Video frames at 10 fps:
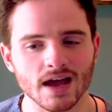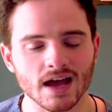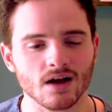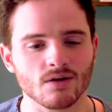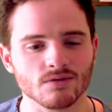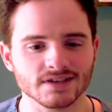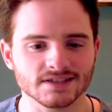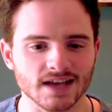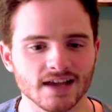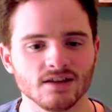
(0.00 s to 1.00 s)
how
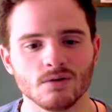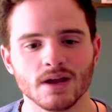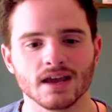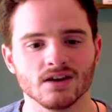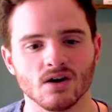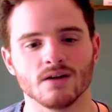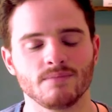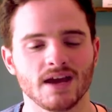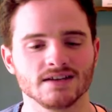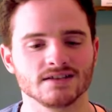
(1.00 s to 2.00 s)
siloing and on
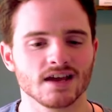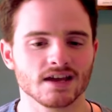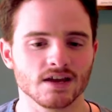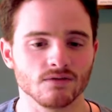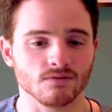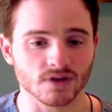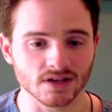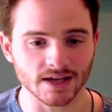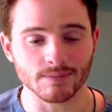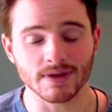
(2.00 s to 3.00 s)
page can
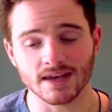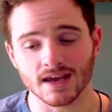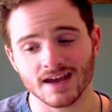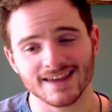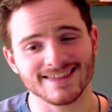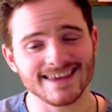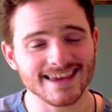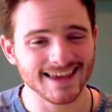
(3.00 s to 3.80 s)
really be the